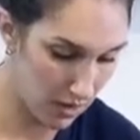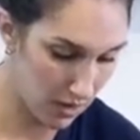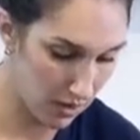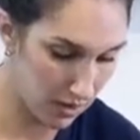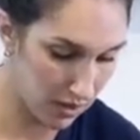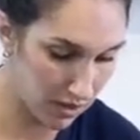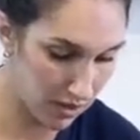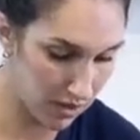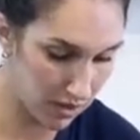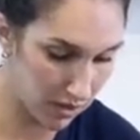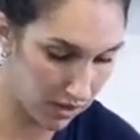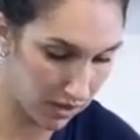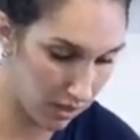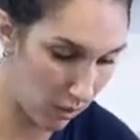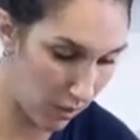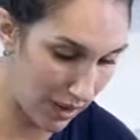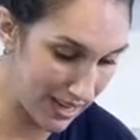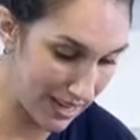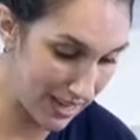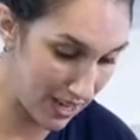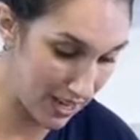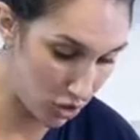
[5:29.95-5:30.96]
so
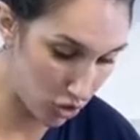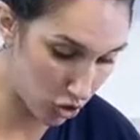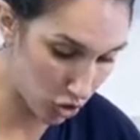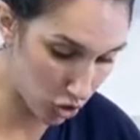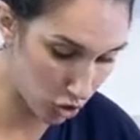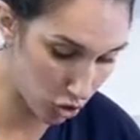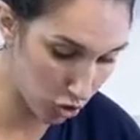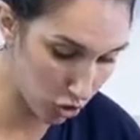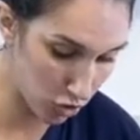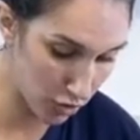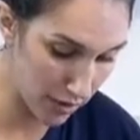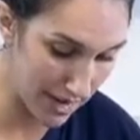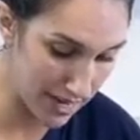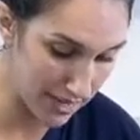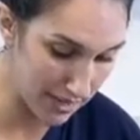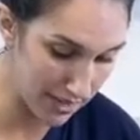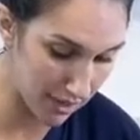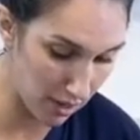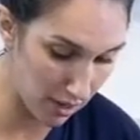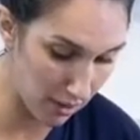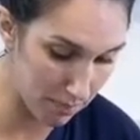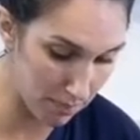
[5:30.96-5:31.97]
I can
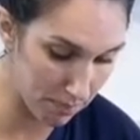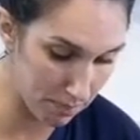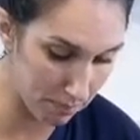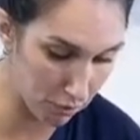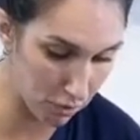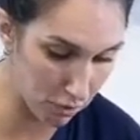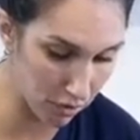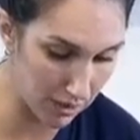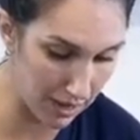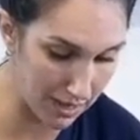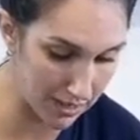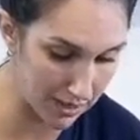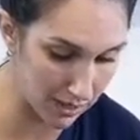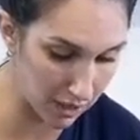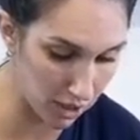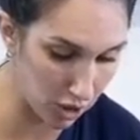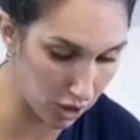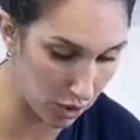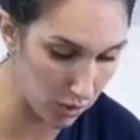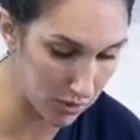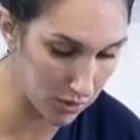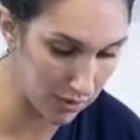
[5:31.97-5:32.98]
trace as
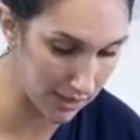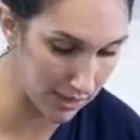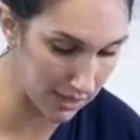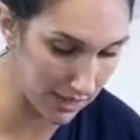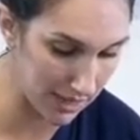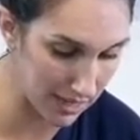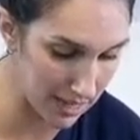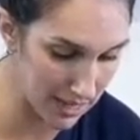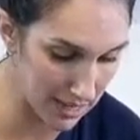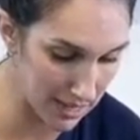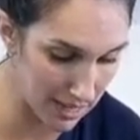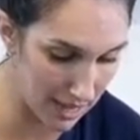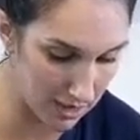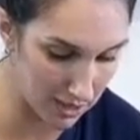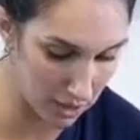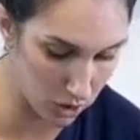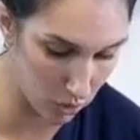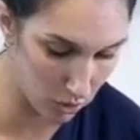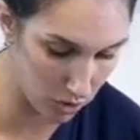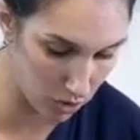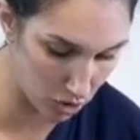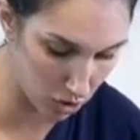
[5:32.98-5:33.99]
close as I can get
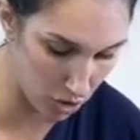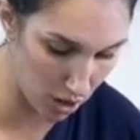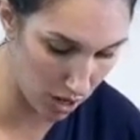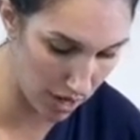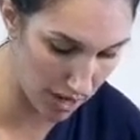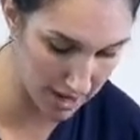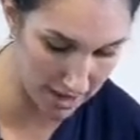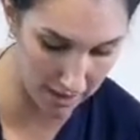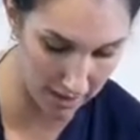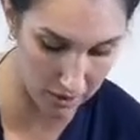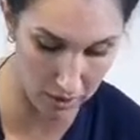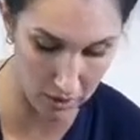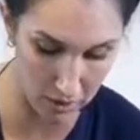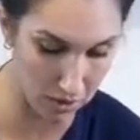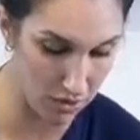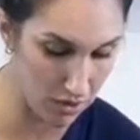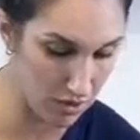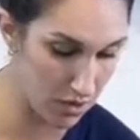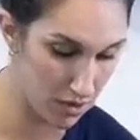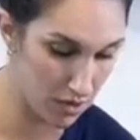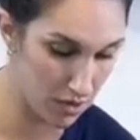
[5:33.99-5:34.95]
to a triangle